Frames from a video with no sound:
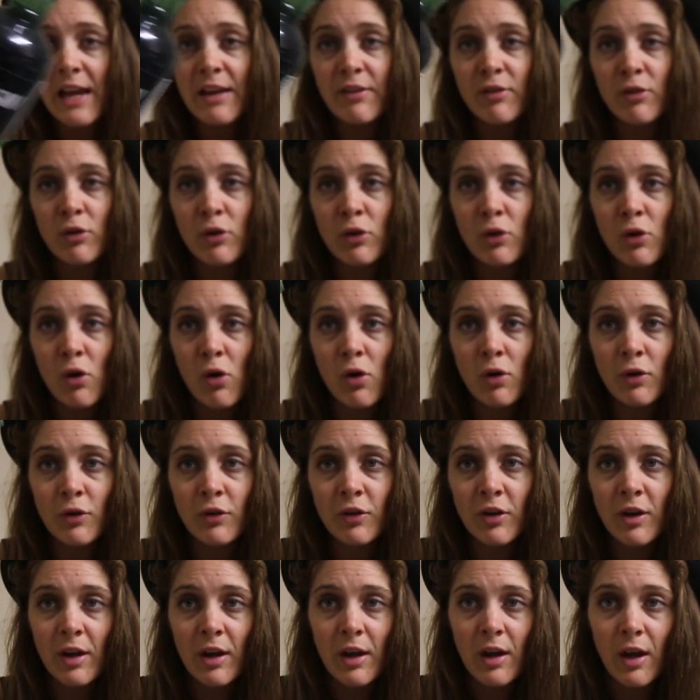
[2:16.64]
is
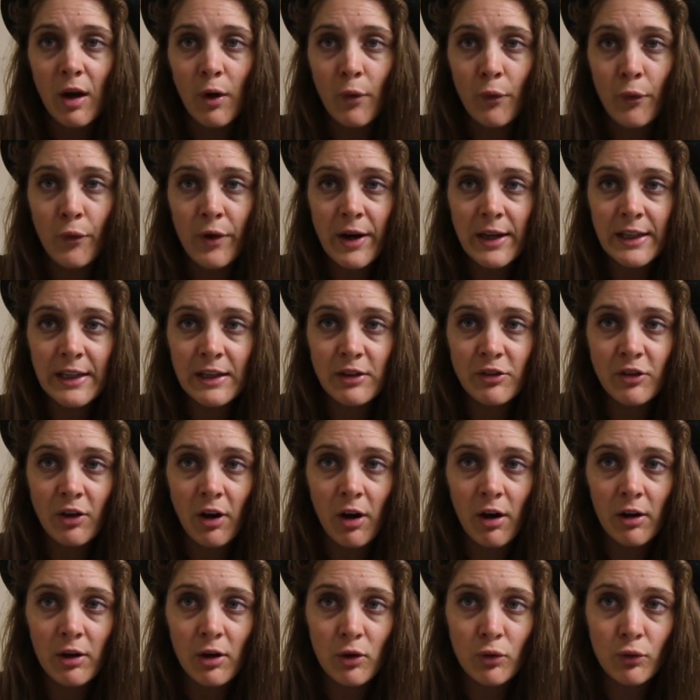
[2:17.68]
not a really
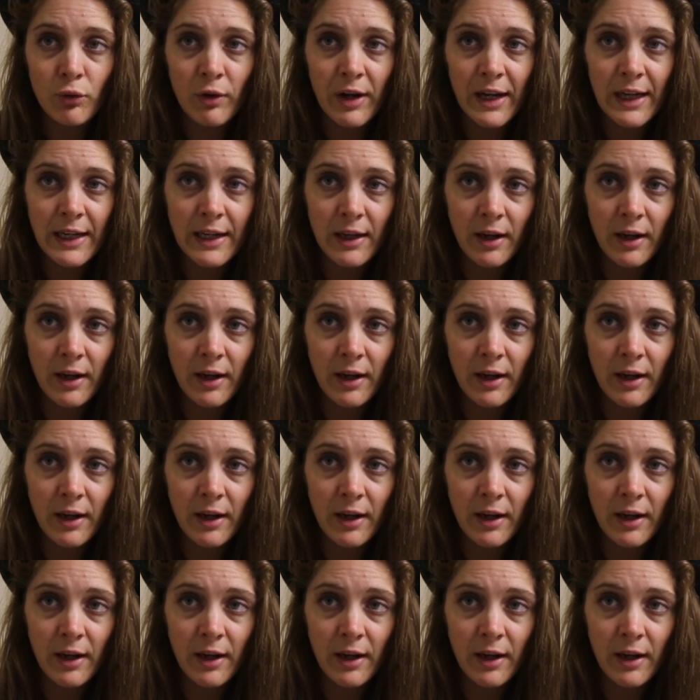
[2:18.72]
dark grey